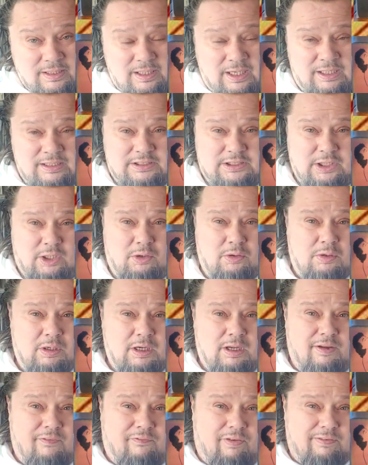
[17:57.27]
And so
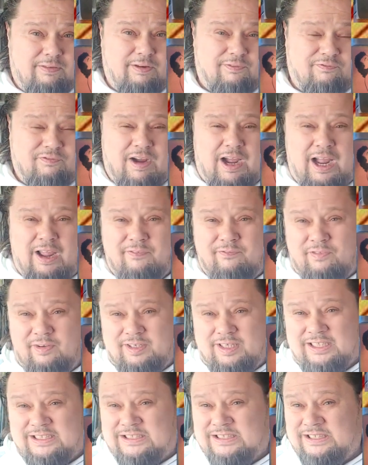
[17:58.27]
55,
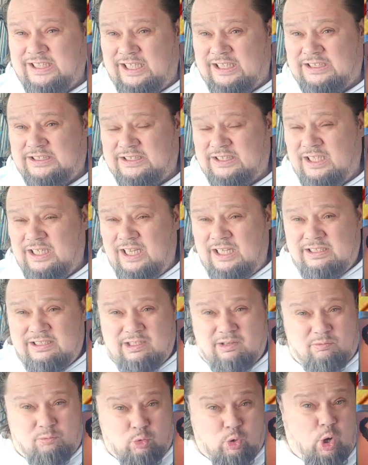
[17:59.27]
56,
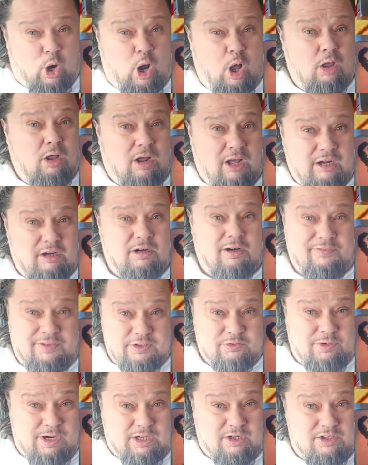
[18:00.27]
where all 100 of
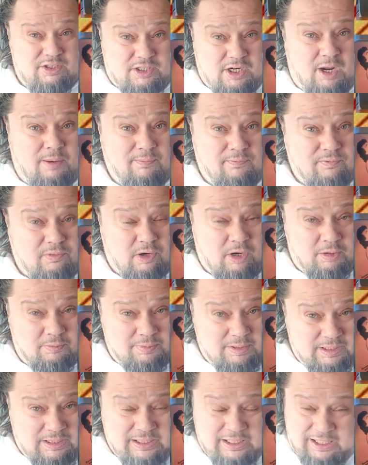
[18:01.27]
these records come
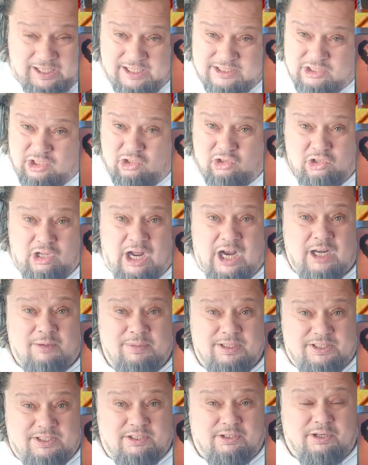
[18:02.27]
from, it's a lot of
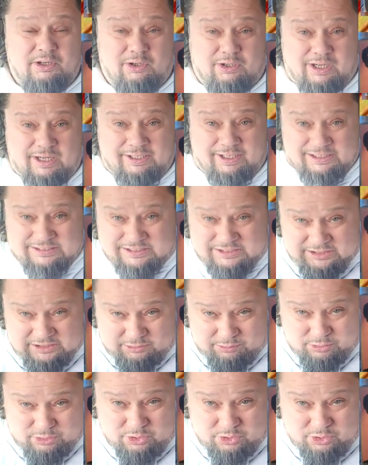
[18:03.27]
material condensed into a